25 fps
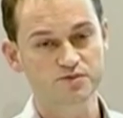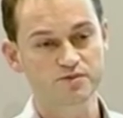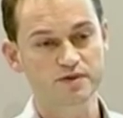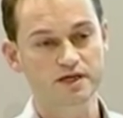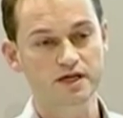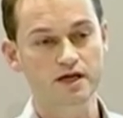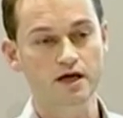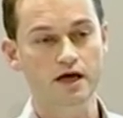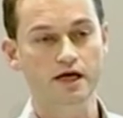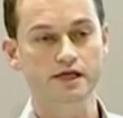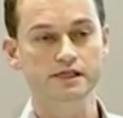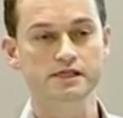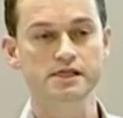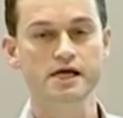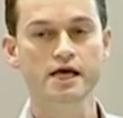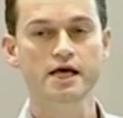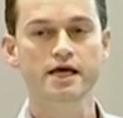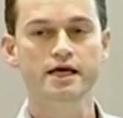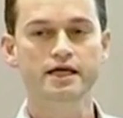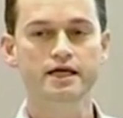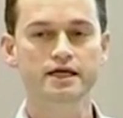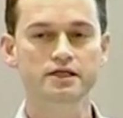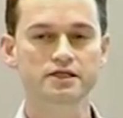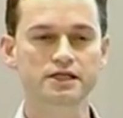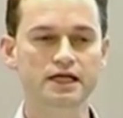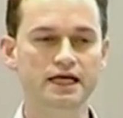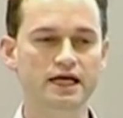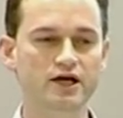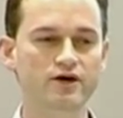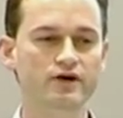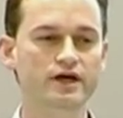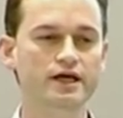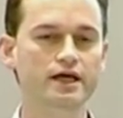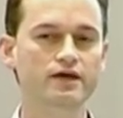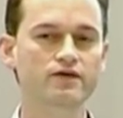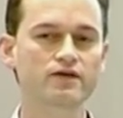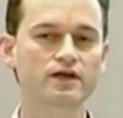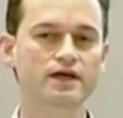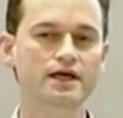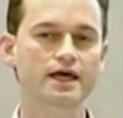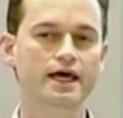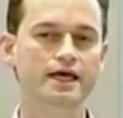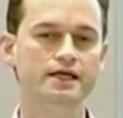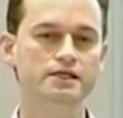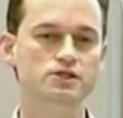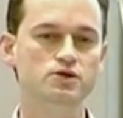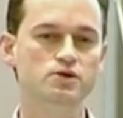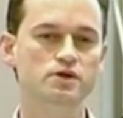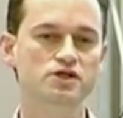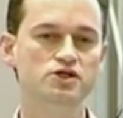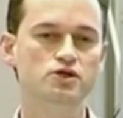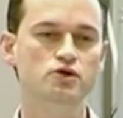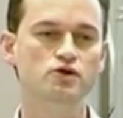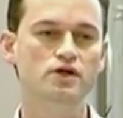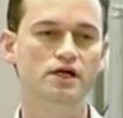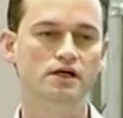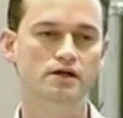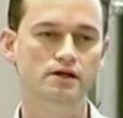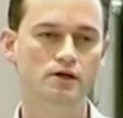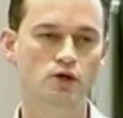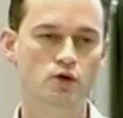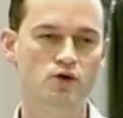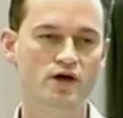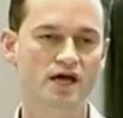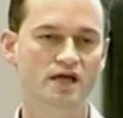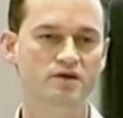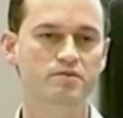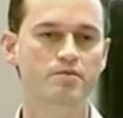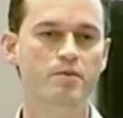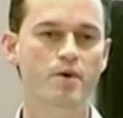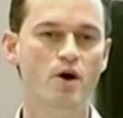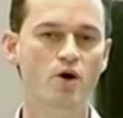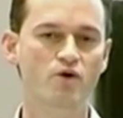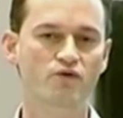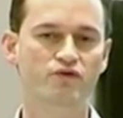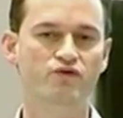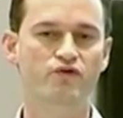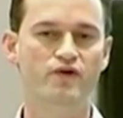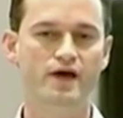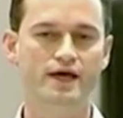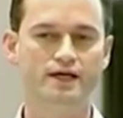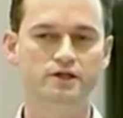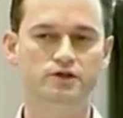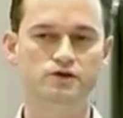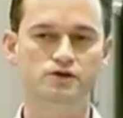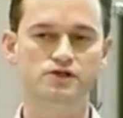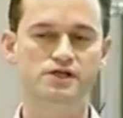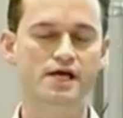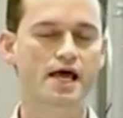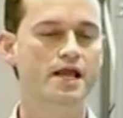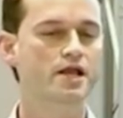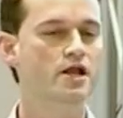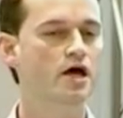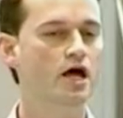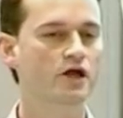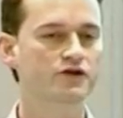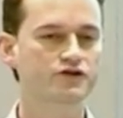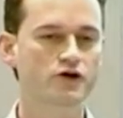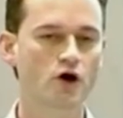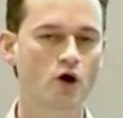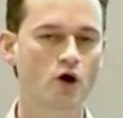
because it clearly indicates we should look at both factors and not